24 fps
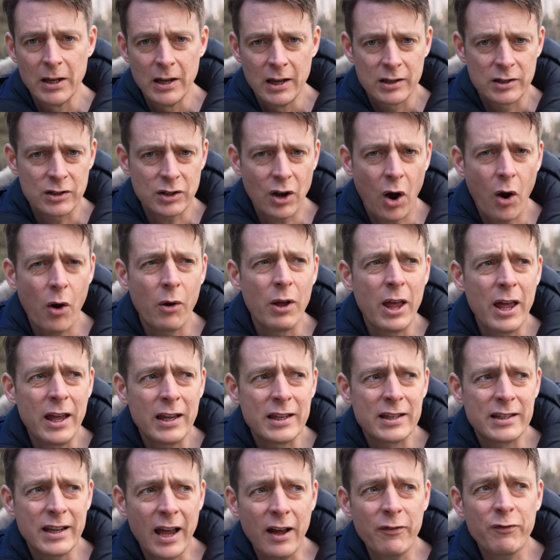So
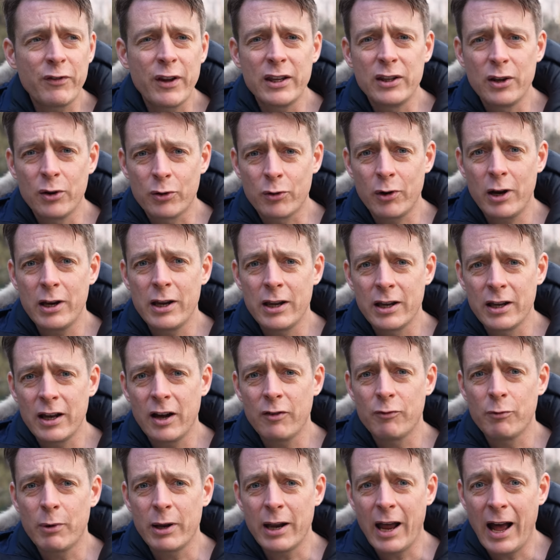definitely the Ukrainian
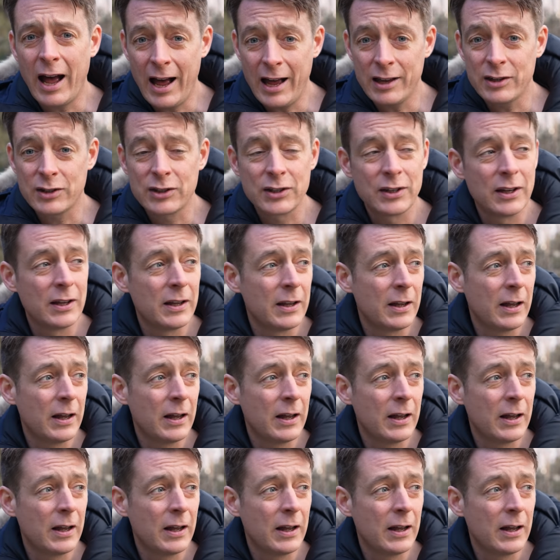government has